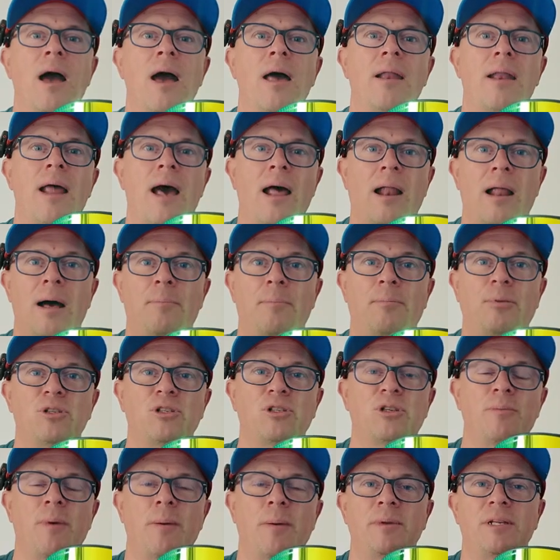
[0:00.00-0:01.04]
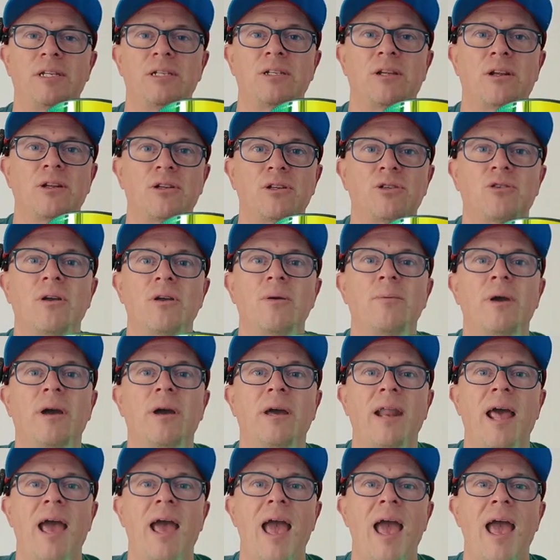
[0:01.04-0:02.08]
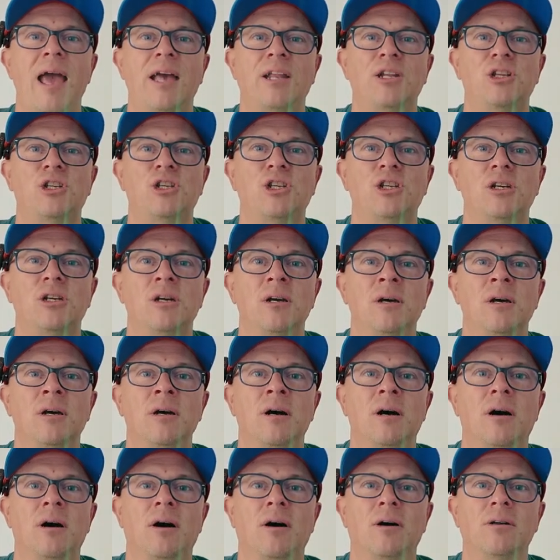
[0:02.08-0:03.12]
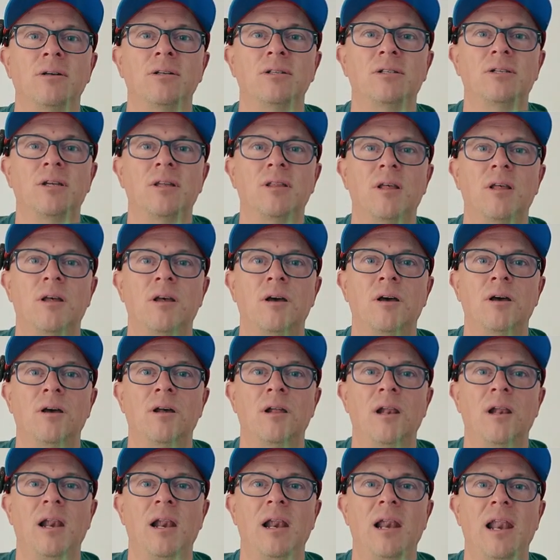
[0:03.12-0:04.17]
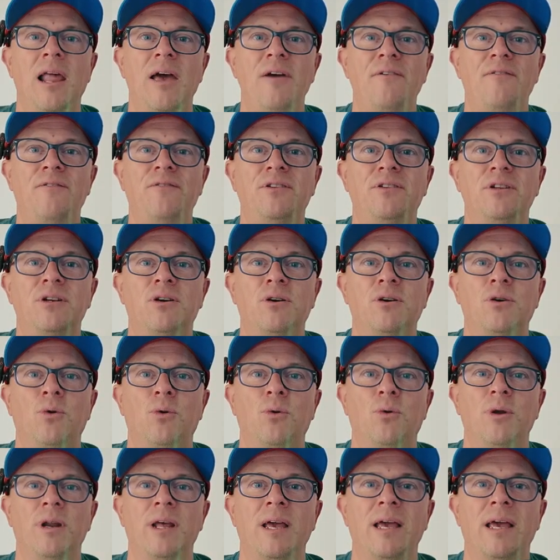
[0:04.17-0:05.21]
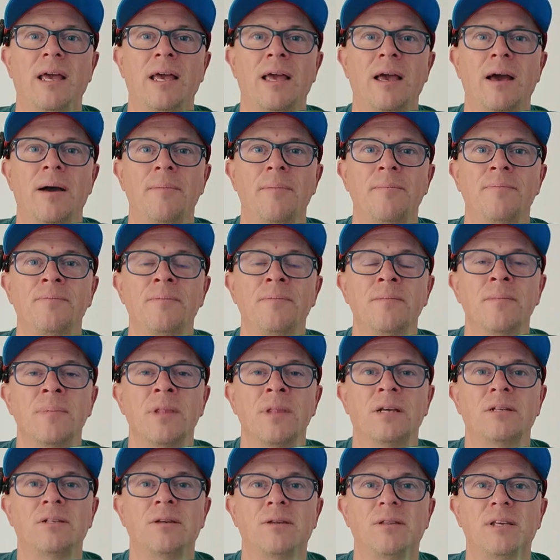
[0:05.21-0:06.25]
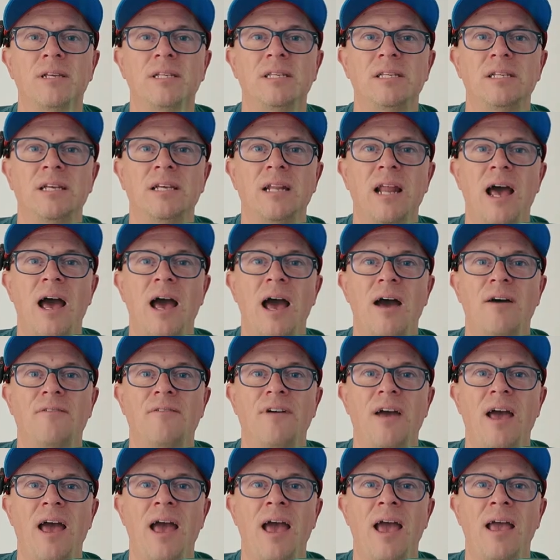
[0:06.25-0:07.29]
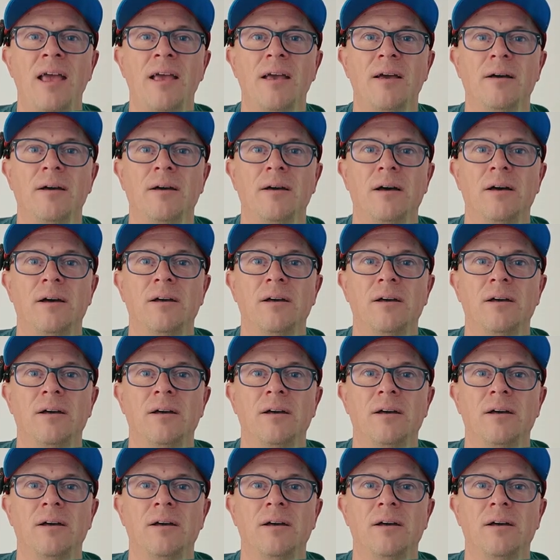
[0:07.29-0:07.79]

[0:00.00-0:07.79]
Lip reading: and I'll put some images on the screen, we're going to etch onto the left corner here. So this is going to have a